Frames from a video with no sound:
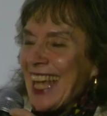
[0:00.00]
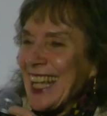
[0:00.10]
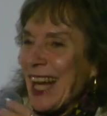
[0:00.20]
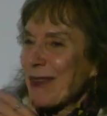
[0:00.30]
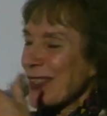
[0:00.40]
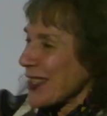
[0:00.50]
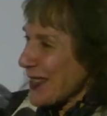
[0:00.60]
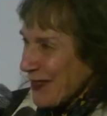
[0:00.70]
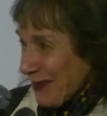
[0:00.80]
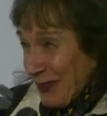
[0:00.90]
And I'm
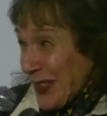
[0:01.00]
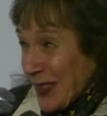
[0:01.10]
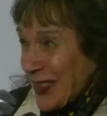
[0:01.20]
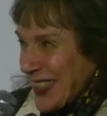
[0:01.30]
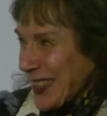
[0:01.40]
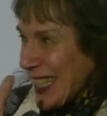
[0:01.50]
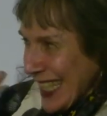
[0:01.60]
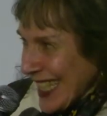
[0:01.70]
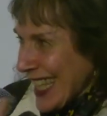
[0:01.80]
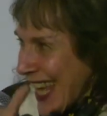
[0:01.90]
just wondering,
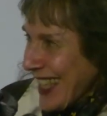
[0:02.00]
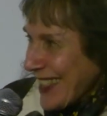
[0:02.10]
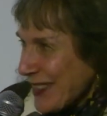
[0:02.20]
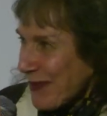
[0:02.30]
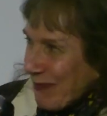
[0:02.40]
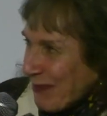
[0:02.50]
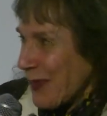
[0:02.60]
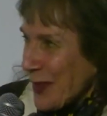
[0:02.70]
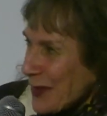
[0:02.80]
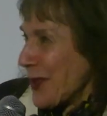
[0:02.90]
is that
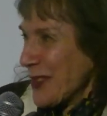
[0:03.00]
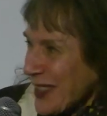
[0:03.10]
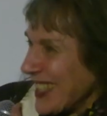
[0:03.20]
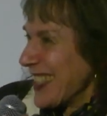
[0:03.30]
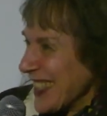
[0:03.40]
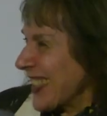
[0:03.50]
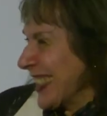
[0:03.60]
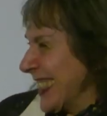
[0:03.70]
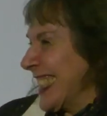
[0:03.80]
part of your idea?